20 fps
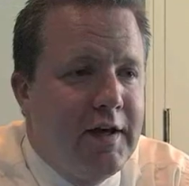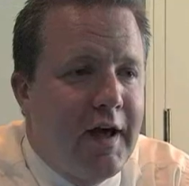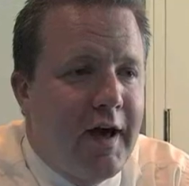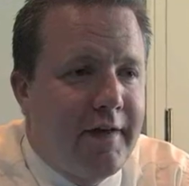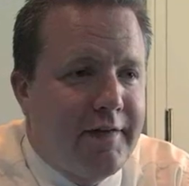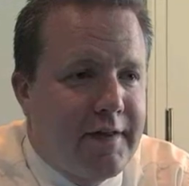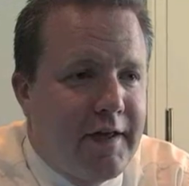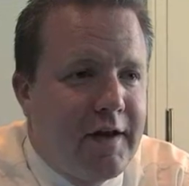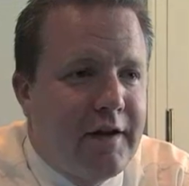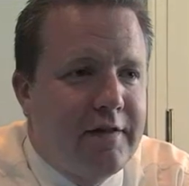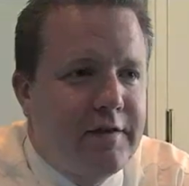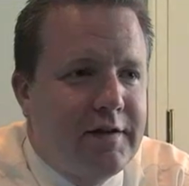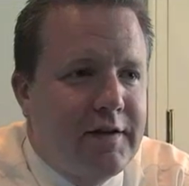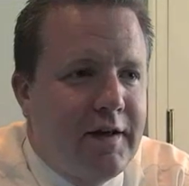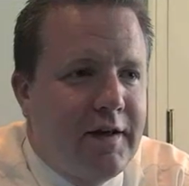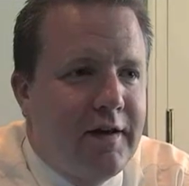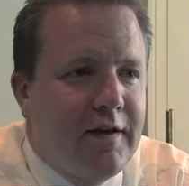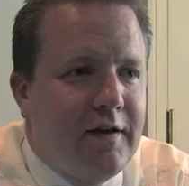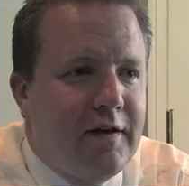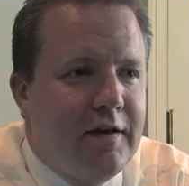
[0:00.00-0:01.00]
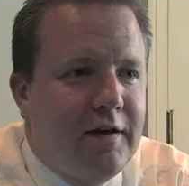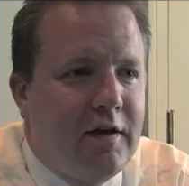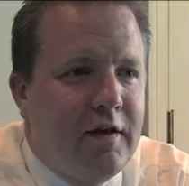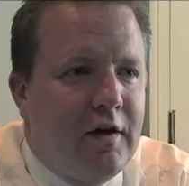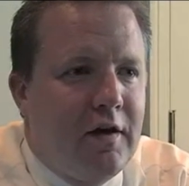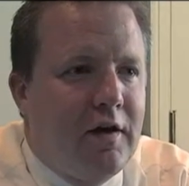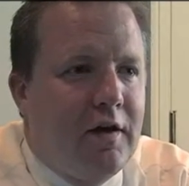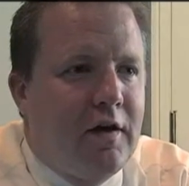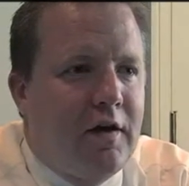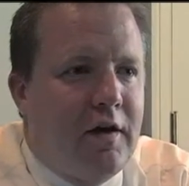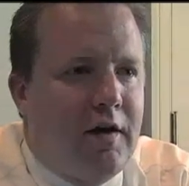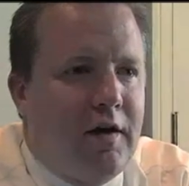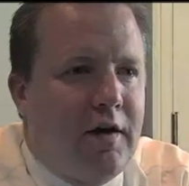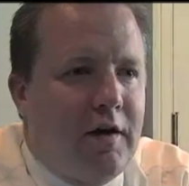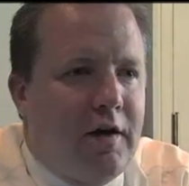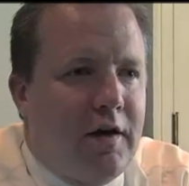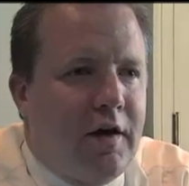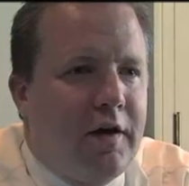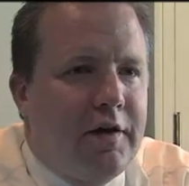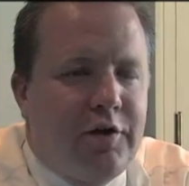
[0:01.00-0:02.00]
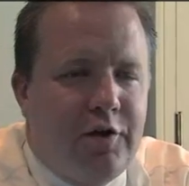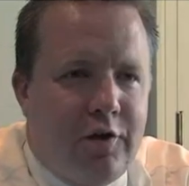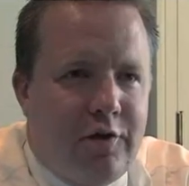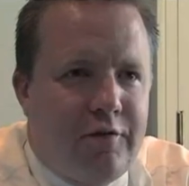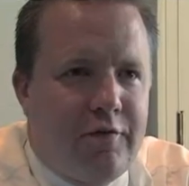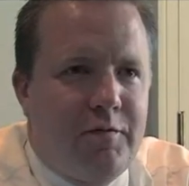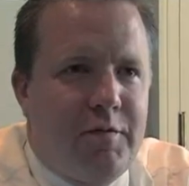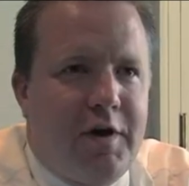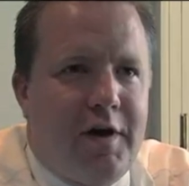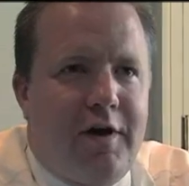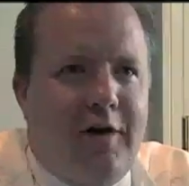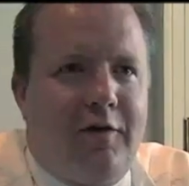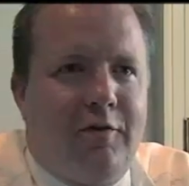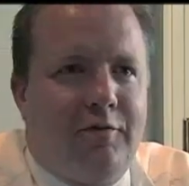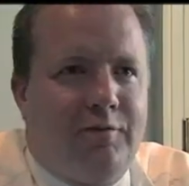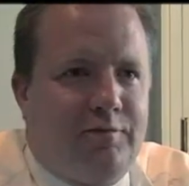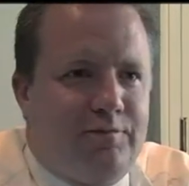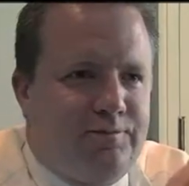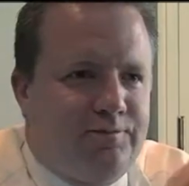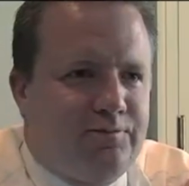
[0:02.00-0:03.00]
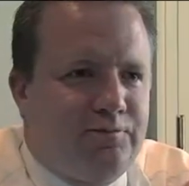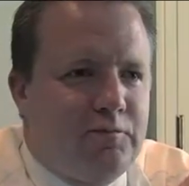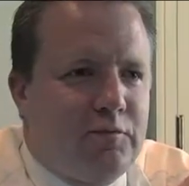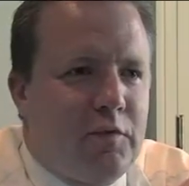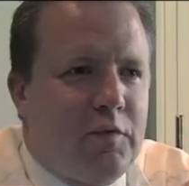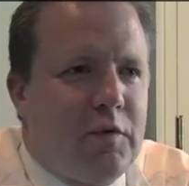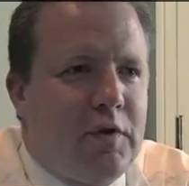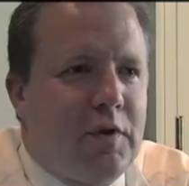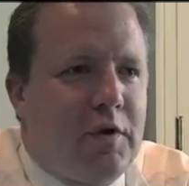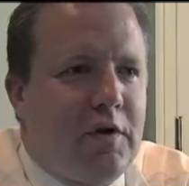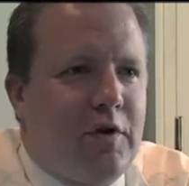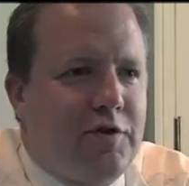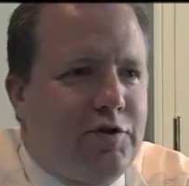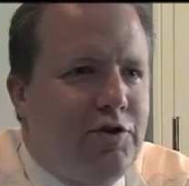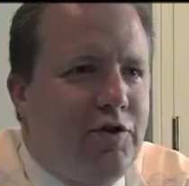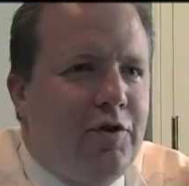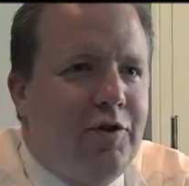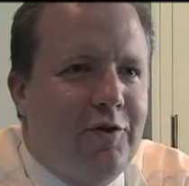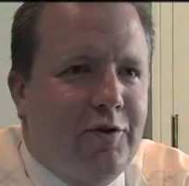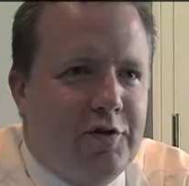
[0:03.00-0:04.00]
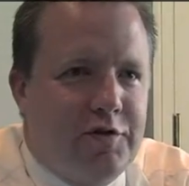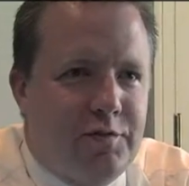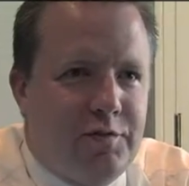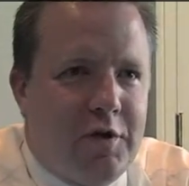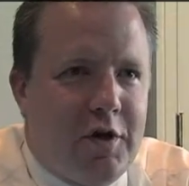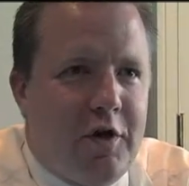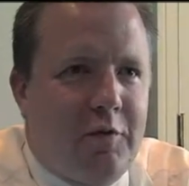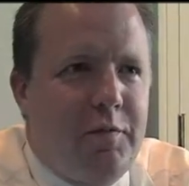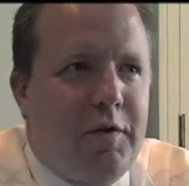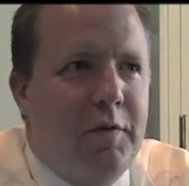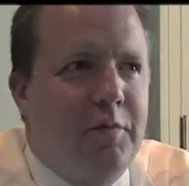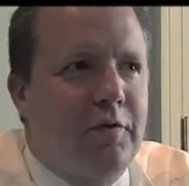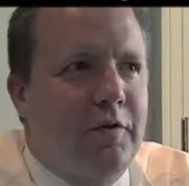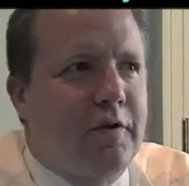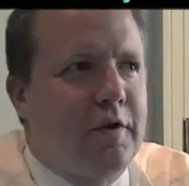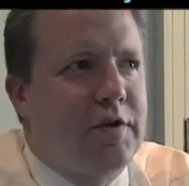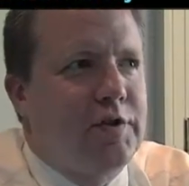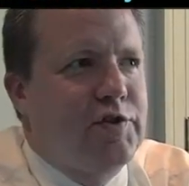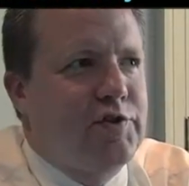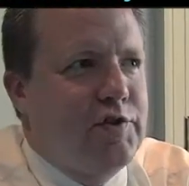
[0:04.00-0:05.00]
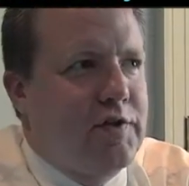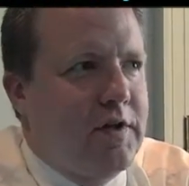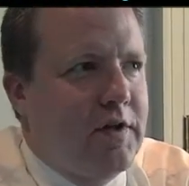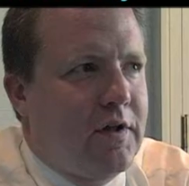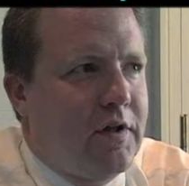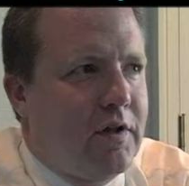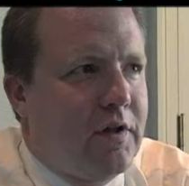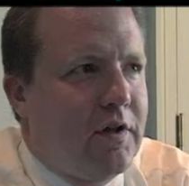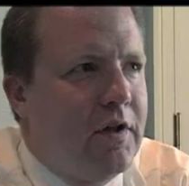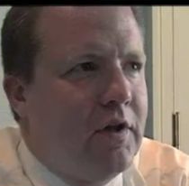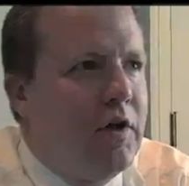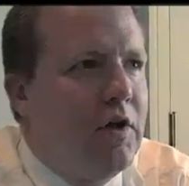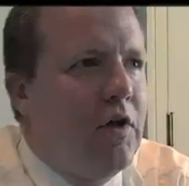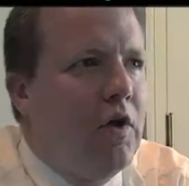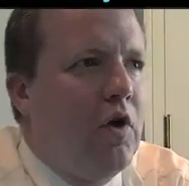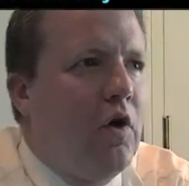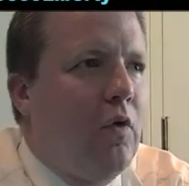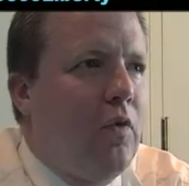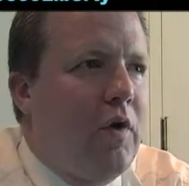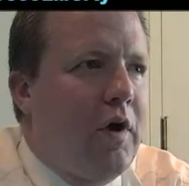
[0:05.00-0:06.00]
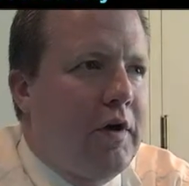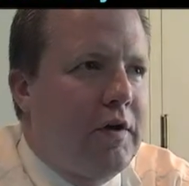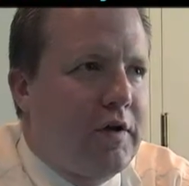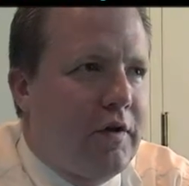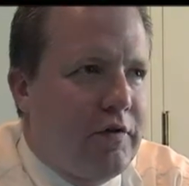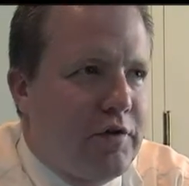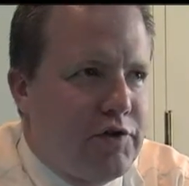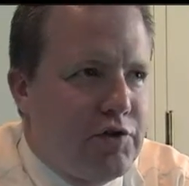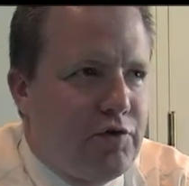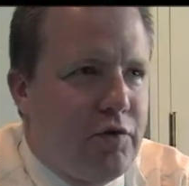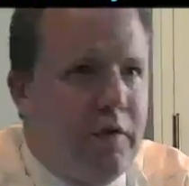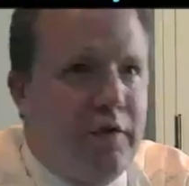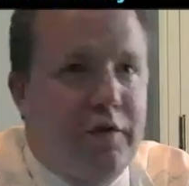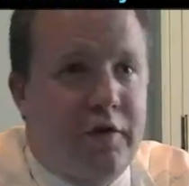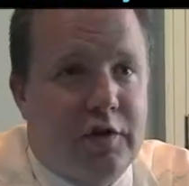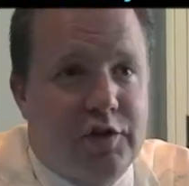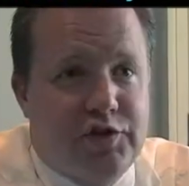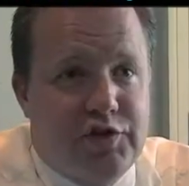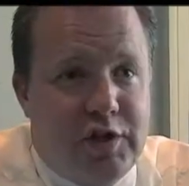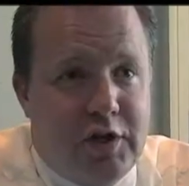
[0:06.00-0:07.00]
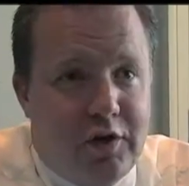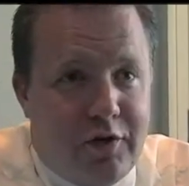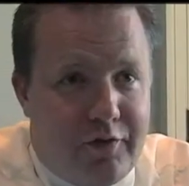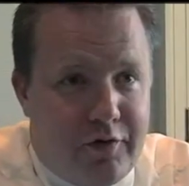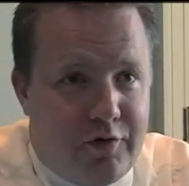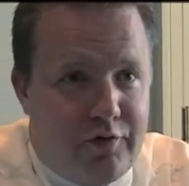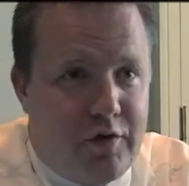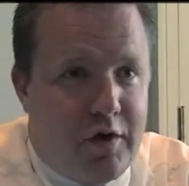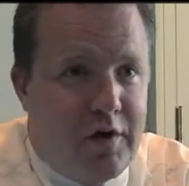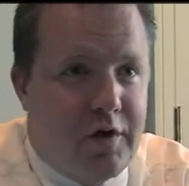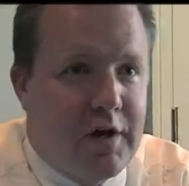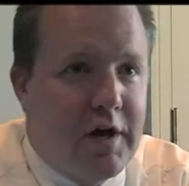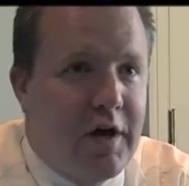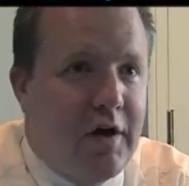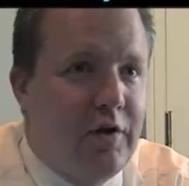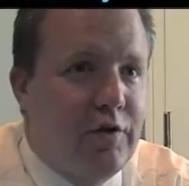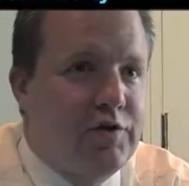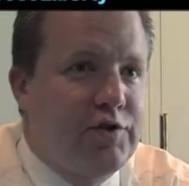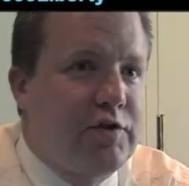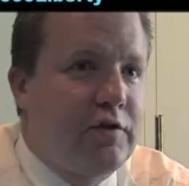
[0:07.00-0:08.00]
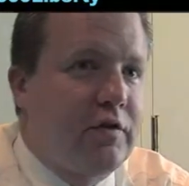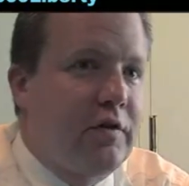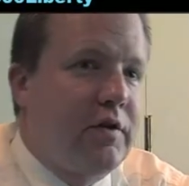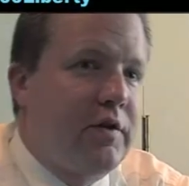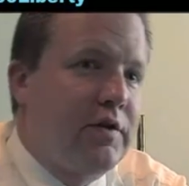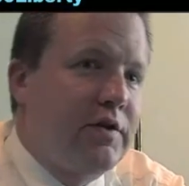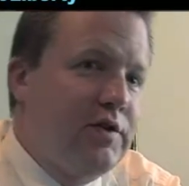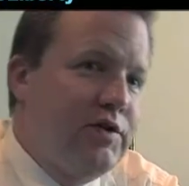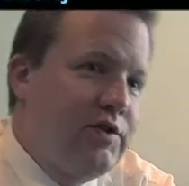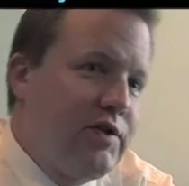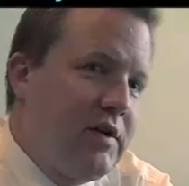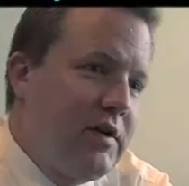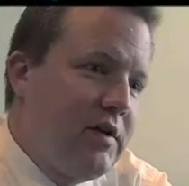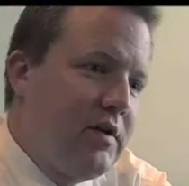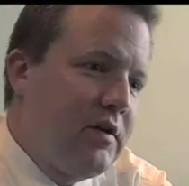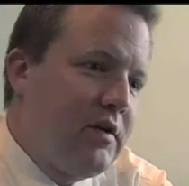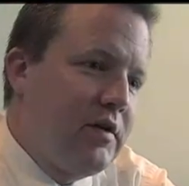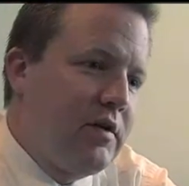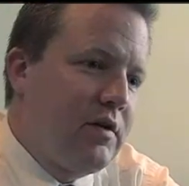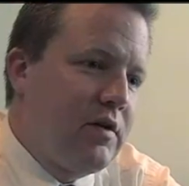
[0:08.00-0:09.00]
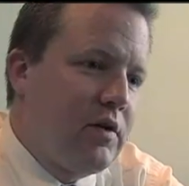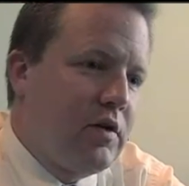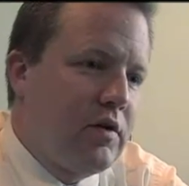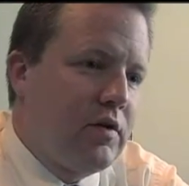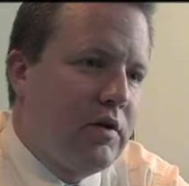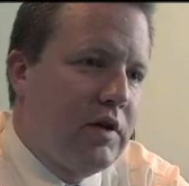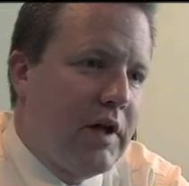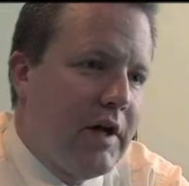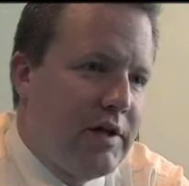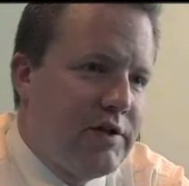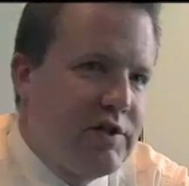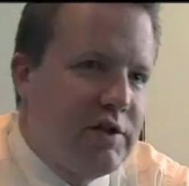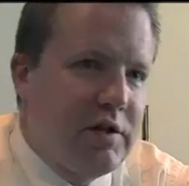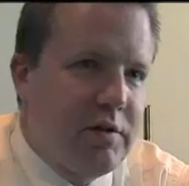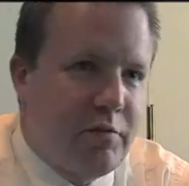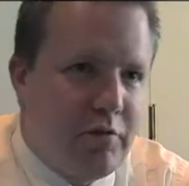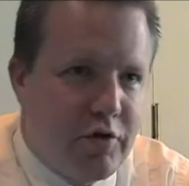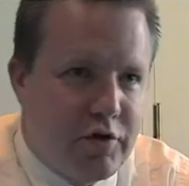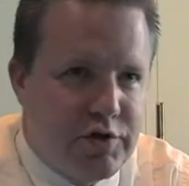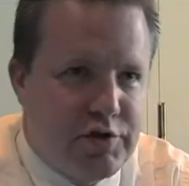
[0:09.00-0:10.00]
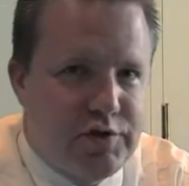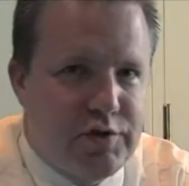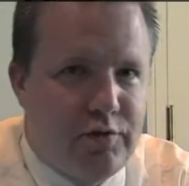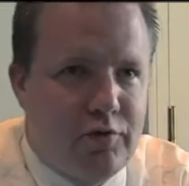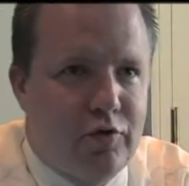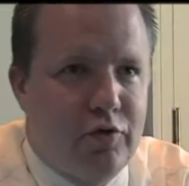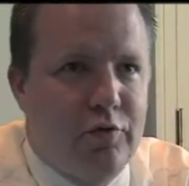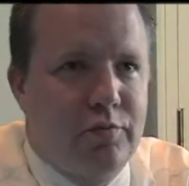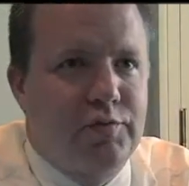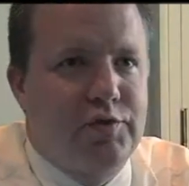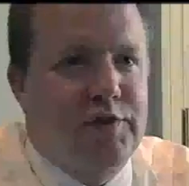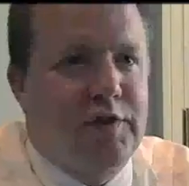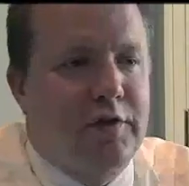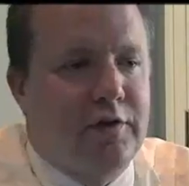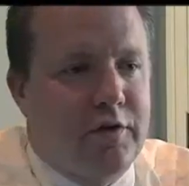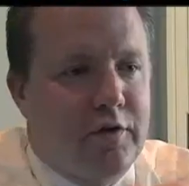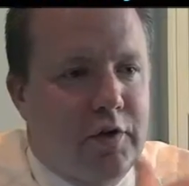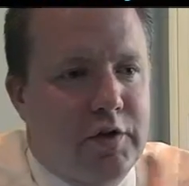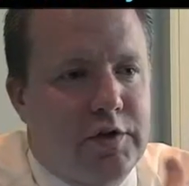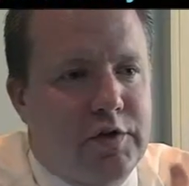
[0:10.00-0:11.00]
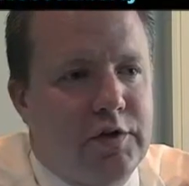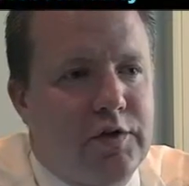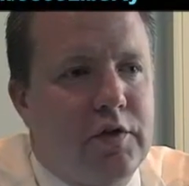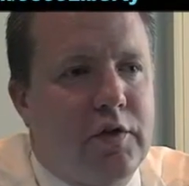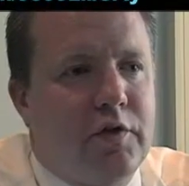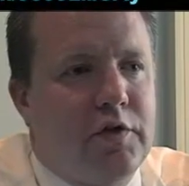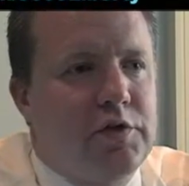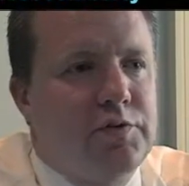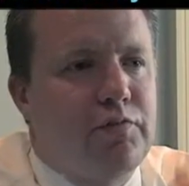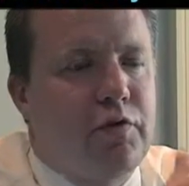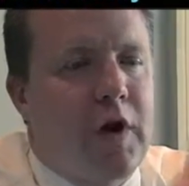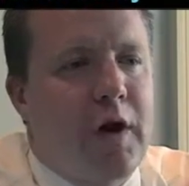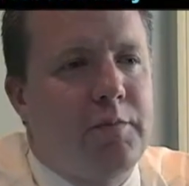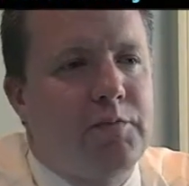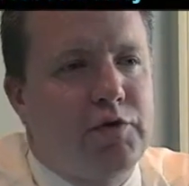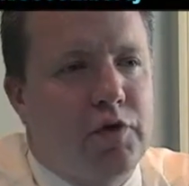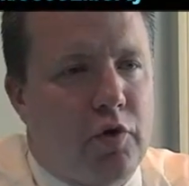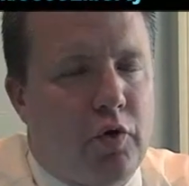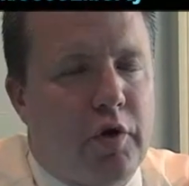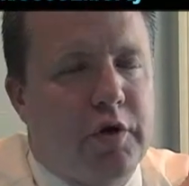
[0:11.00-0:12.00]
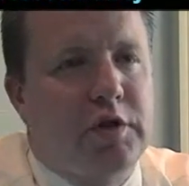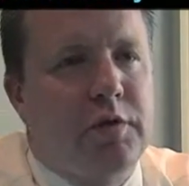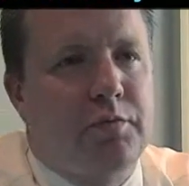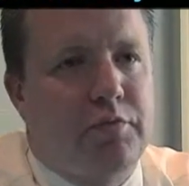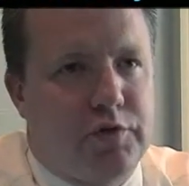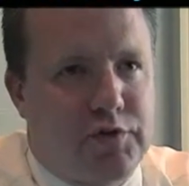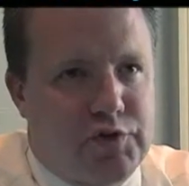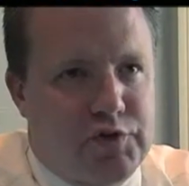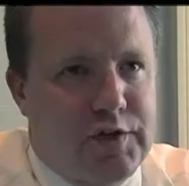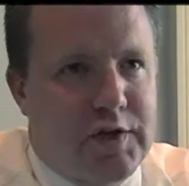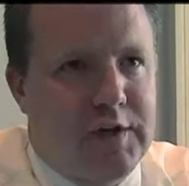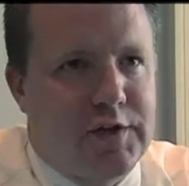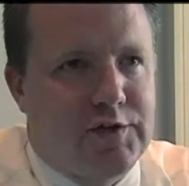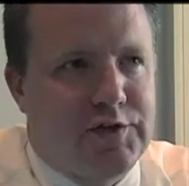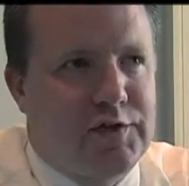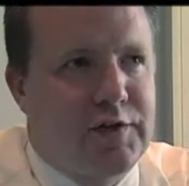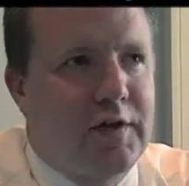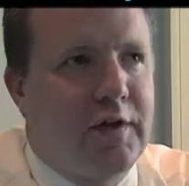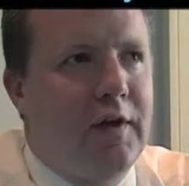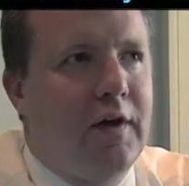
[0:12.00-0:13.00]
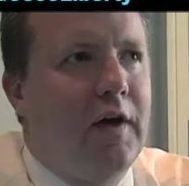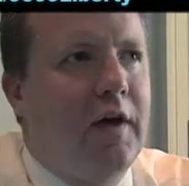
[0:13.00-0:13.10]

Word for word: at the end of the day, uh, a year from now, or two years from now, people are going to still walk down the street, they're going to see an overcrowded house, they're going to see uh, uh, lines at the emergency rooms, and they're going to they're, these problems are going to persist.